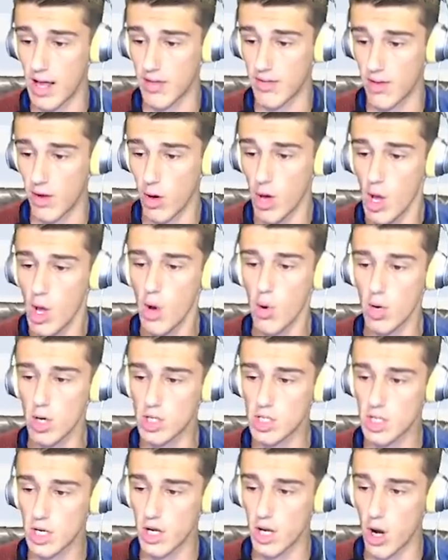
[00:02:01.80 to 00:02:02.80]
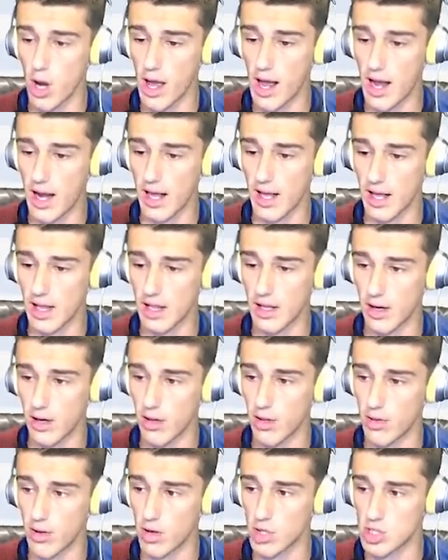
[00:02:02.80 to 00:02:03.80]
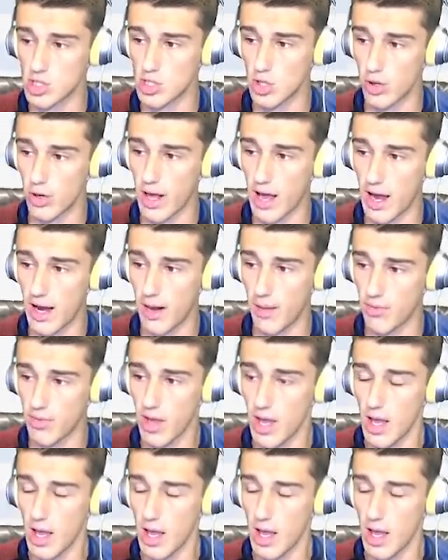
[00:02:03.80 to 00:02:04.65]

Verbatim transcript: So we're just going to go ahead and clear those sold items.